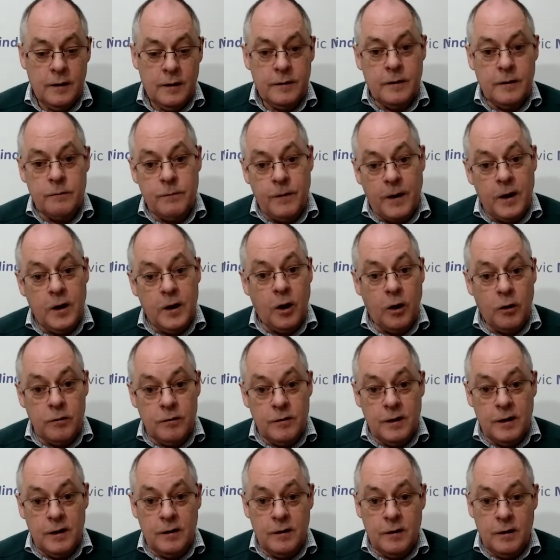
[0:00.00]
that VAGO
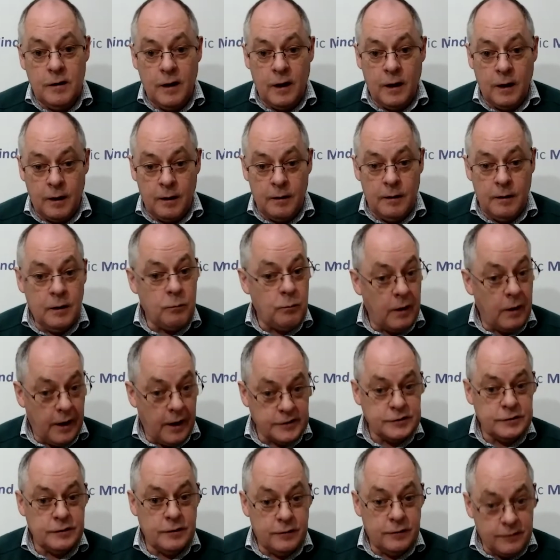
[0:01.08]
did in
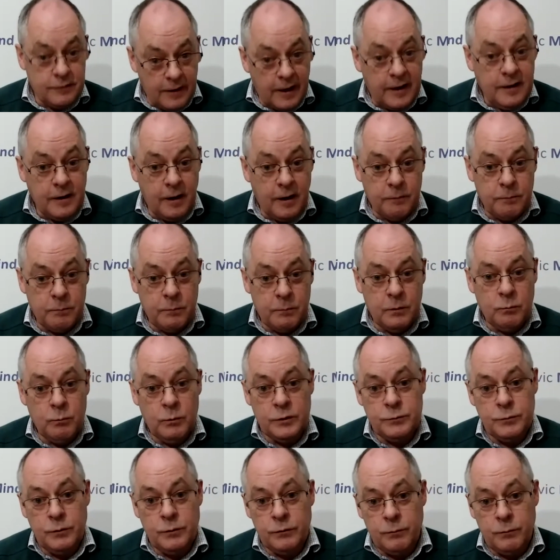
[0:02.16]
relation to state
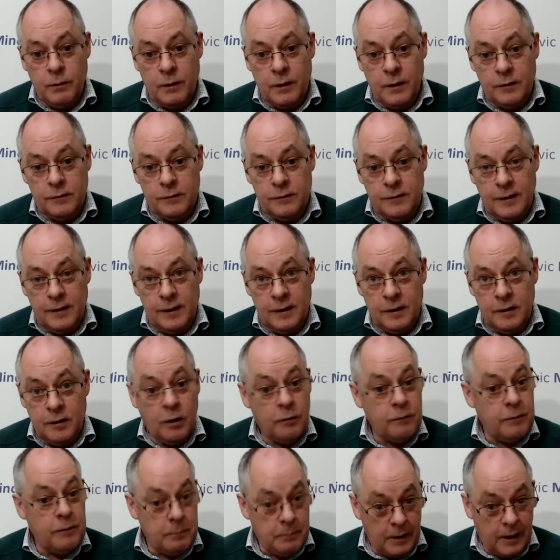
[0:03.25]
government, which was released
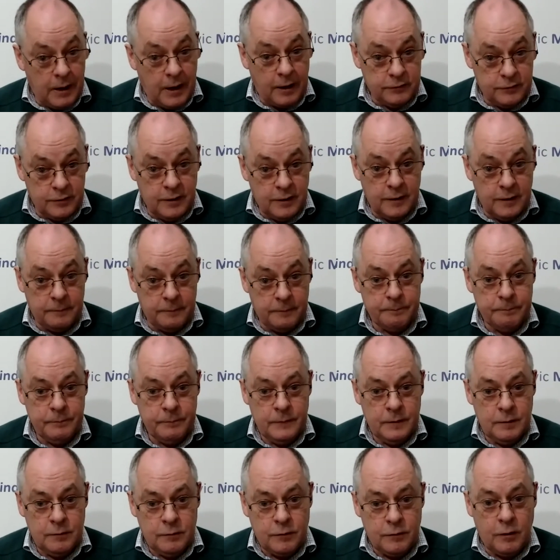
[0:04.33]
in November last
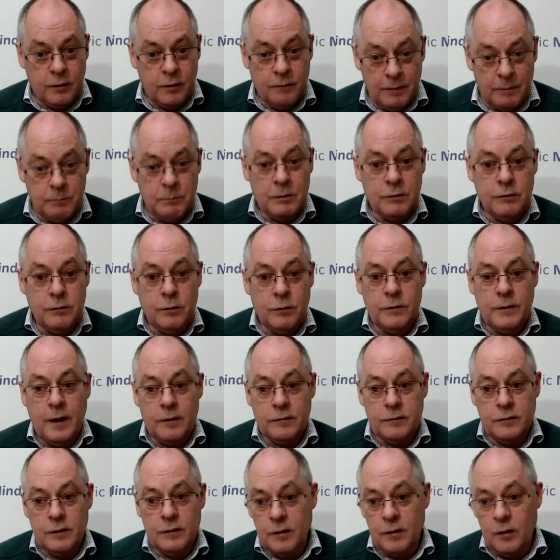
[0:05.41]
year, so November
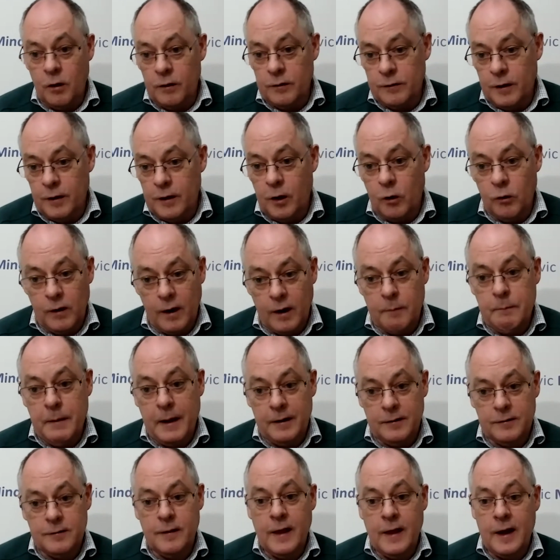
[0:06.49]
2019. I'll
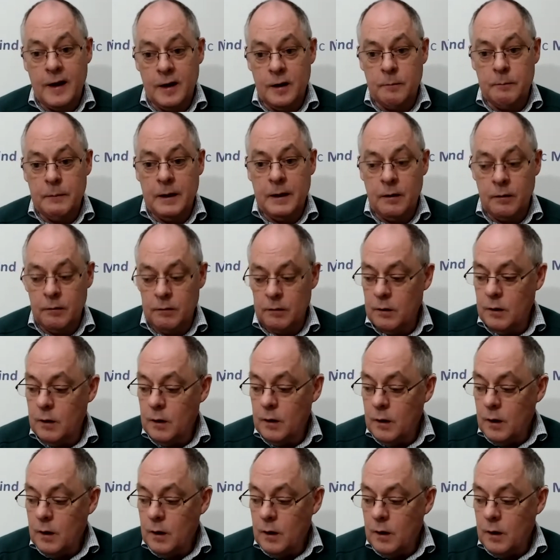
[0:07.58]
come back to that in a minute.